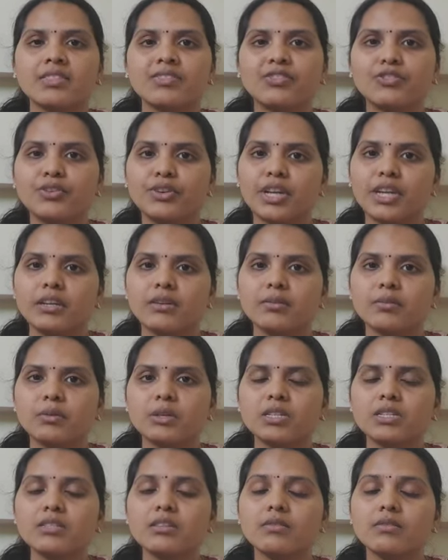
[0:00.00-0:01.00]
3.
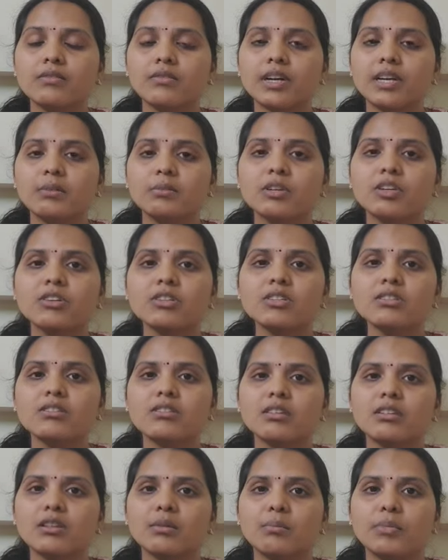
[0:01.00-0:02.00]
Why? Because
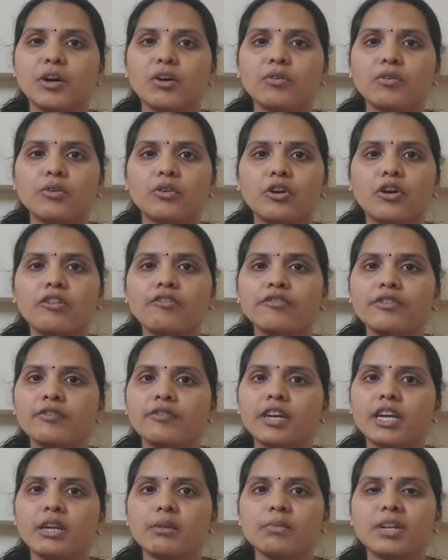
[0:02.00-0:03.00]
the power of a
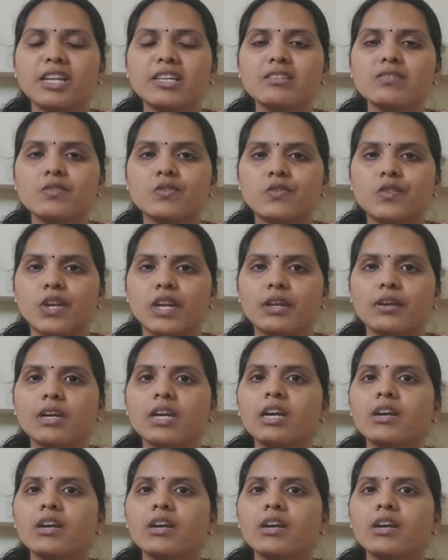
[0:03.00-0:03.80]
variable is 3.